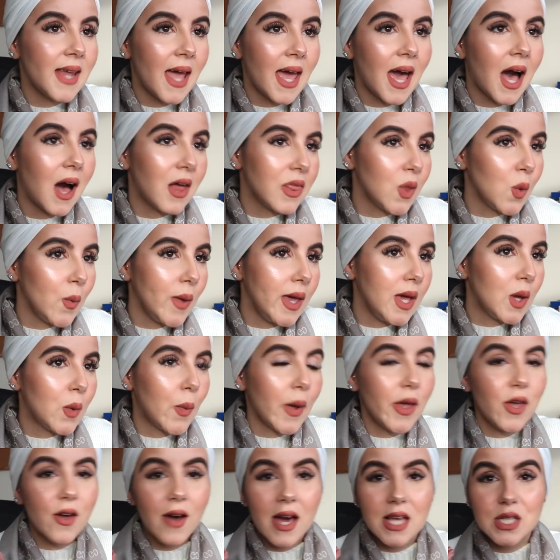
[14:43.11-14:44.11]
day out of the week
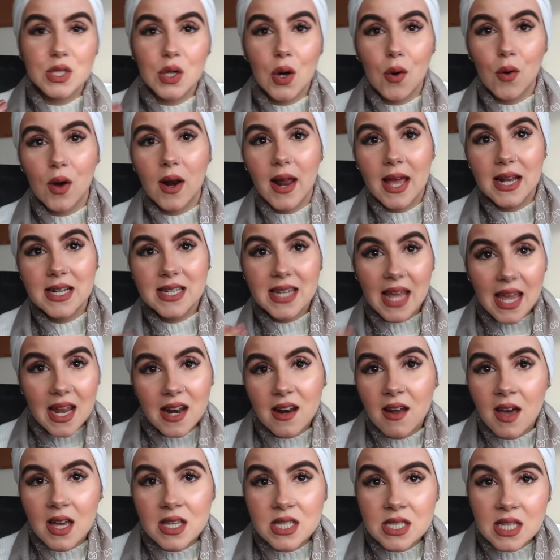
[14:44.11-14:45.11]
where you guys go on like
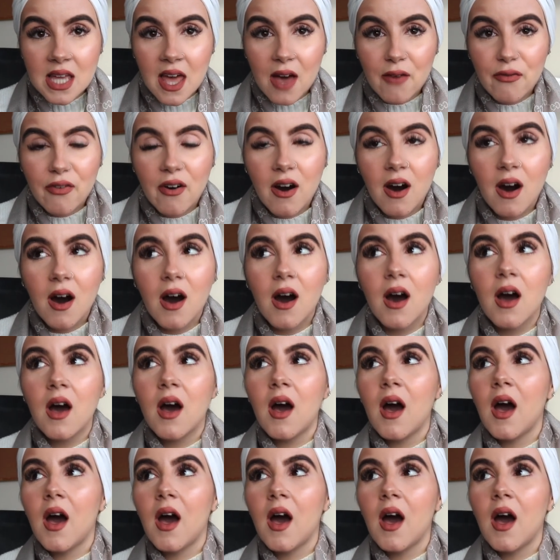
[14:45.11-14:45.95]
date nights together.